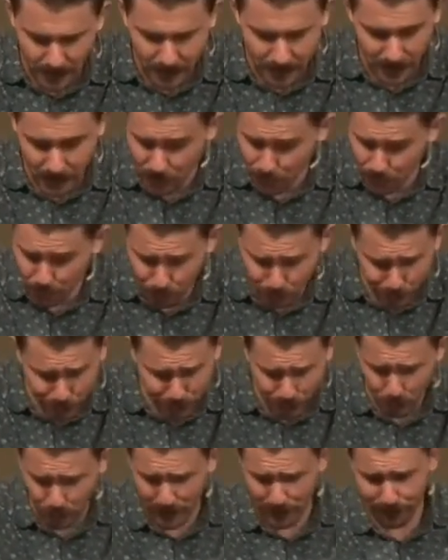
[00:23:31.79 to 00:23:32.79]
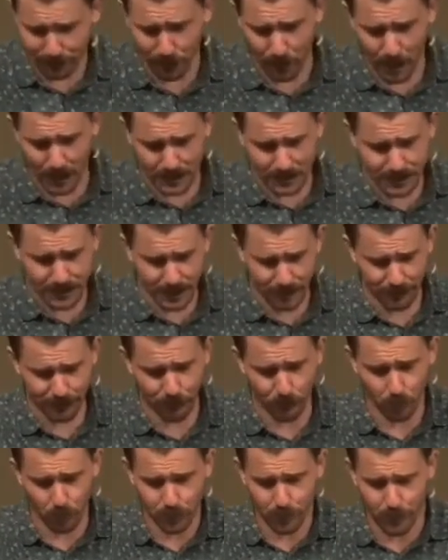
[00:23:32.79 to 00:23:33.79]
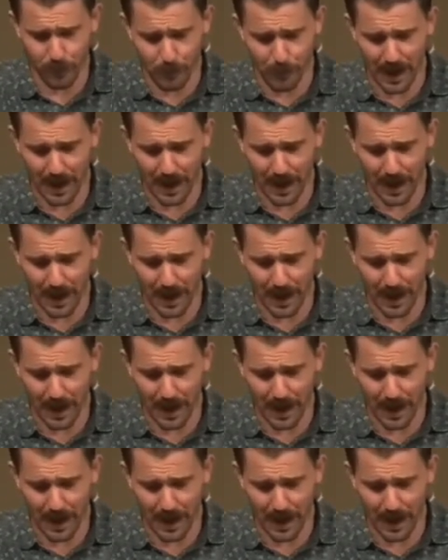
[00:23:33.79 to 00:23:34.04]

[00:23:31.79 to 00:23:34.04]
See, the truth that we find set forth in the